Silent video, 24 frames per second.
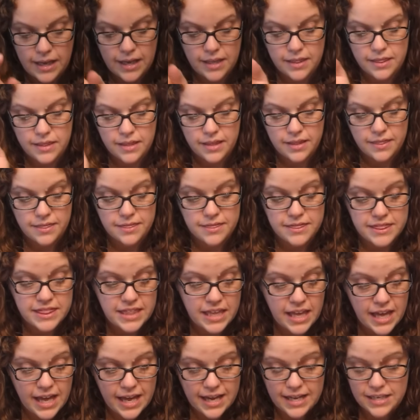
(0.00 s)
And then
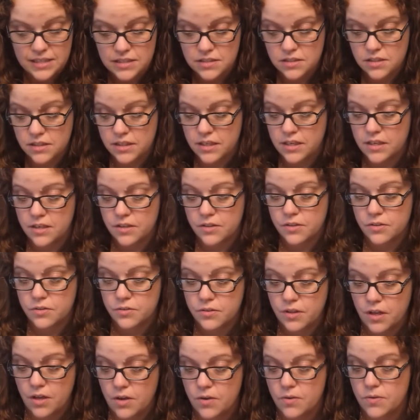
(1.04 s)
that, looking through
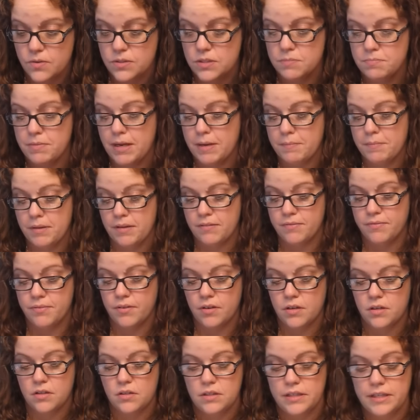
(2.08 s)
those, made me
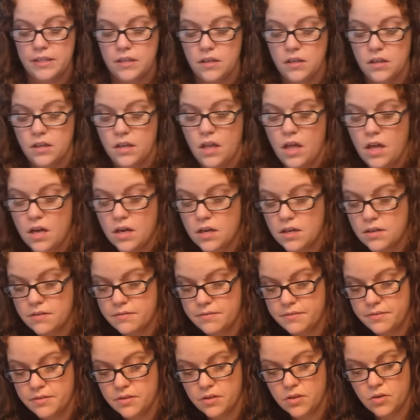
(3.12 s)
fall in
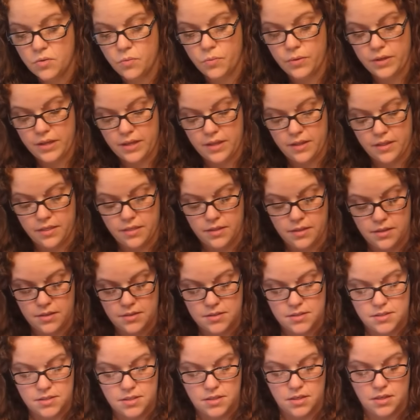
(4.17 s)
love with
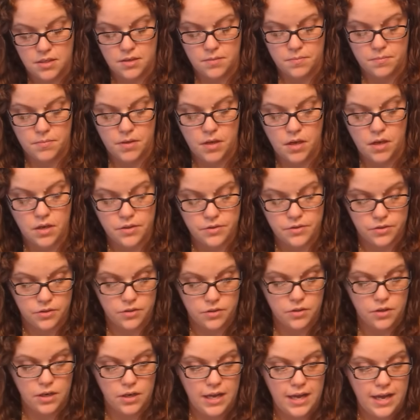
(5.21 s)
some
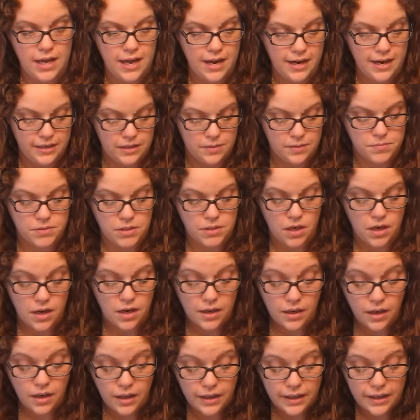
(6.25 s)
other items.
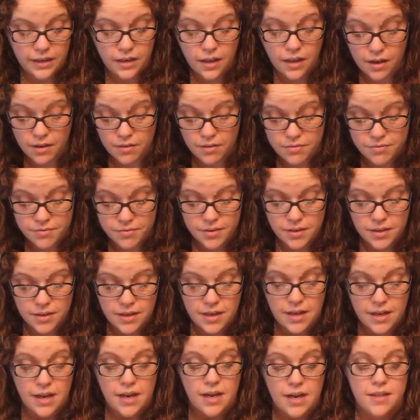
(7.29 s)
Oddly enough,
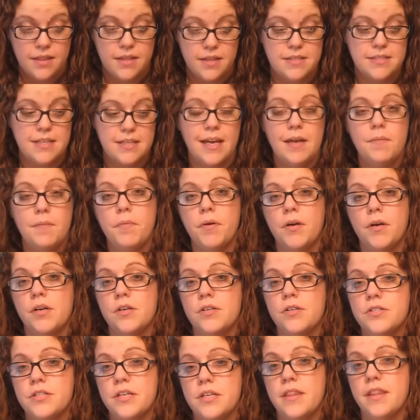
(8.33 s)
the same
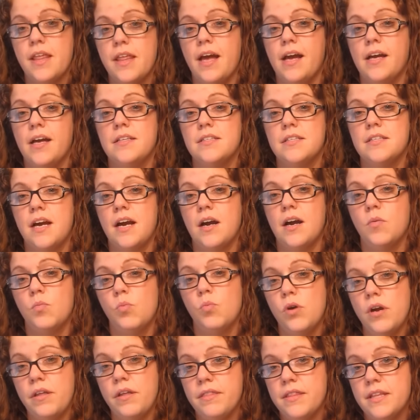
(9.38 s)
person that I
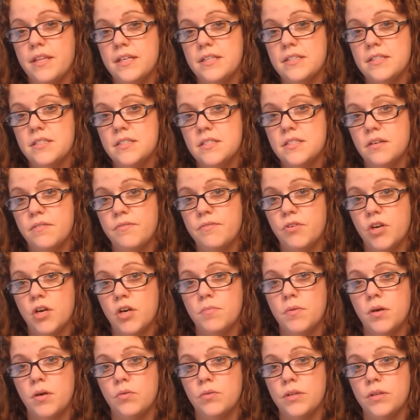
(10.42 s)
won this
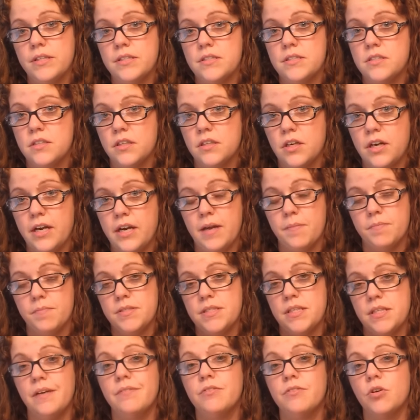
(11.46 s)
from on Instagram
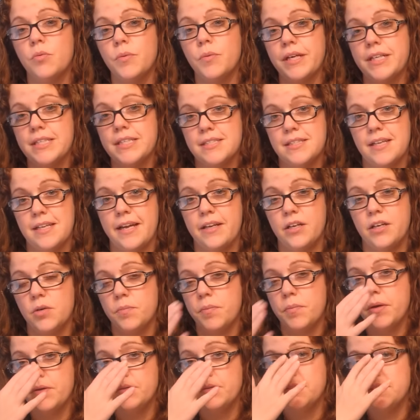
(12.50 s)
several weeks later
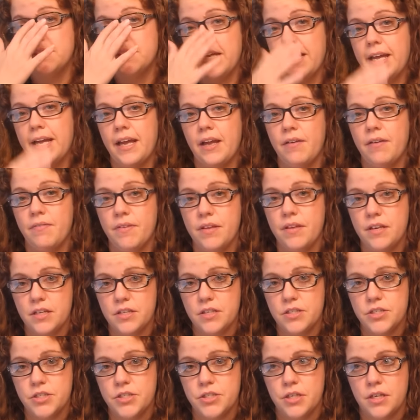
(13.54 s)
posted a
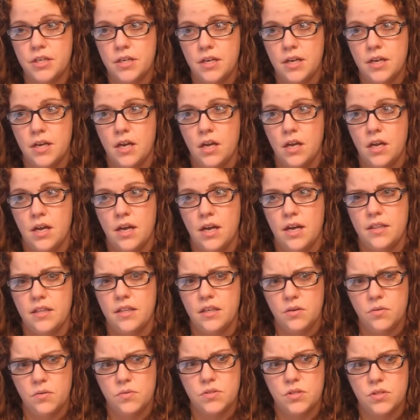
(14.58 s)
finish, I
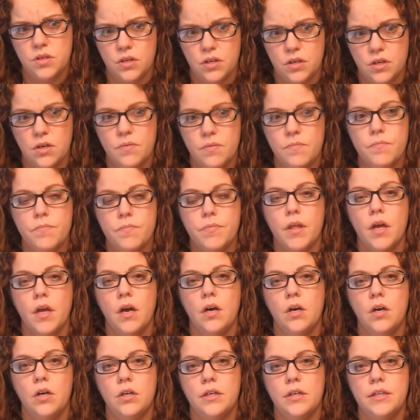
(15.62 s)
think it was her,
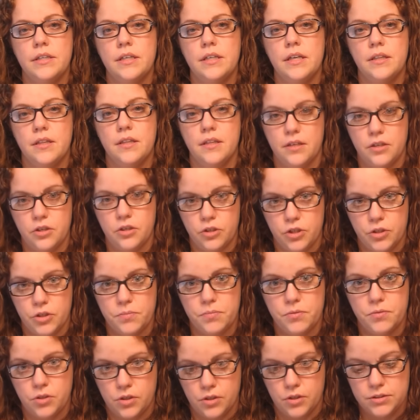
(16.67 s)
on the
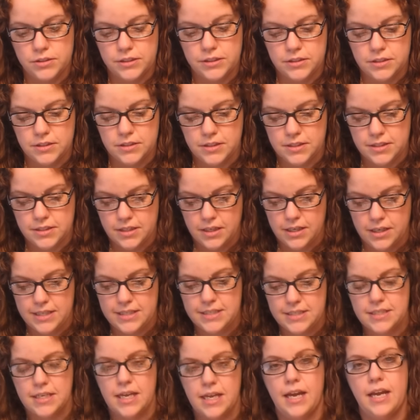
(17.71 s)
group Cross Stitch and
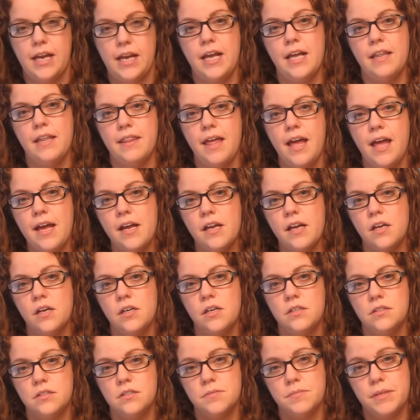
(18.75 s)
Discuss. And that
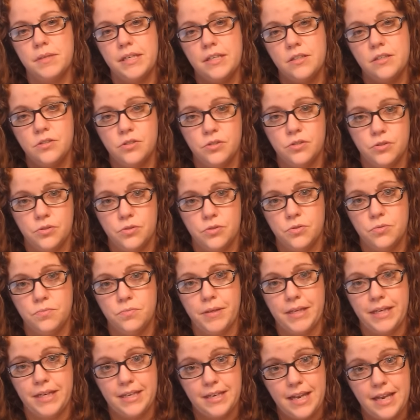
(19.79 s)
caused me to
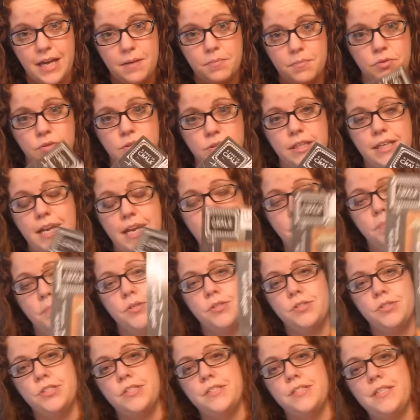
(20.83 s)
be enabled and I
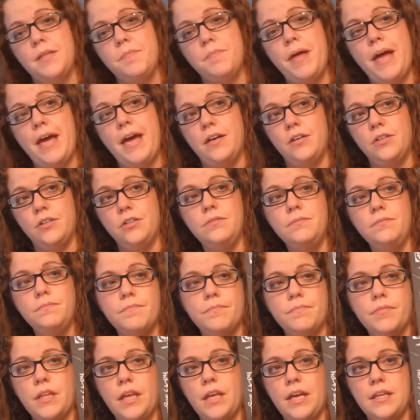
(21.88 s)
purchased the pattern
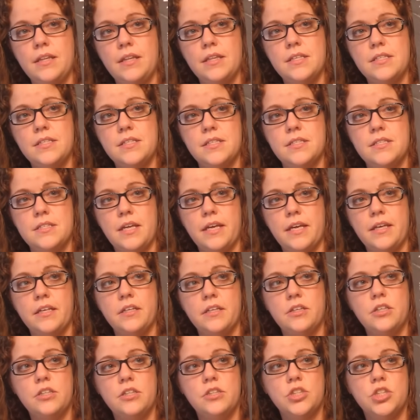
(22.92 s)
and this is a
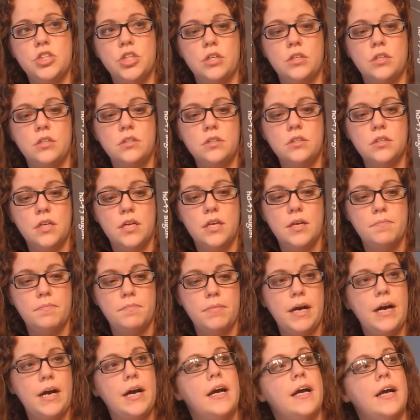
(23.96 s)
urine chalk
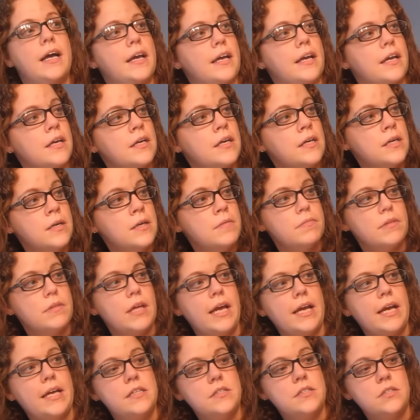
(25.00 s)
by
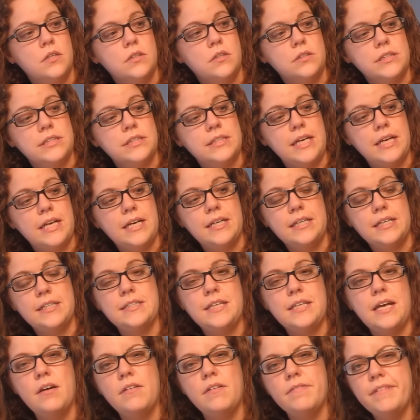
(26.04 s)
Hands On Designs.
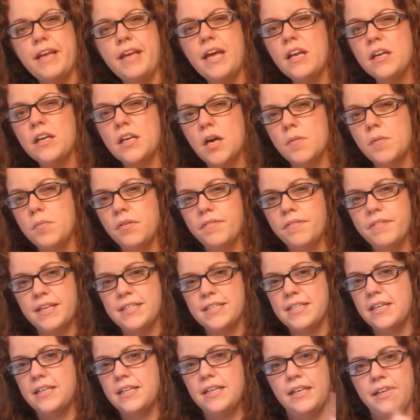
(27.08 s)
I've got a couple of these.
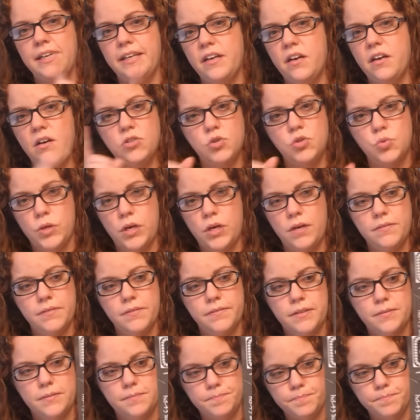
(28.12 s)
I didn't get all 12 of
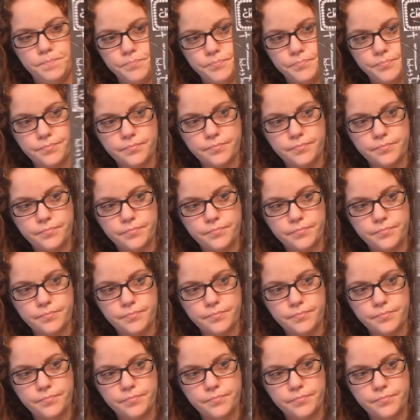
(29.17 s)
them.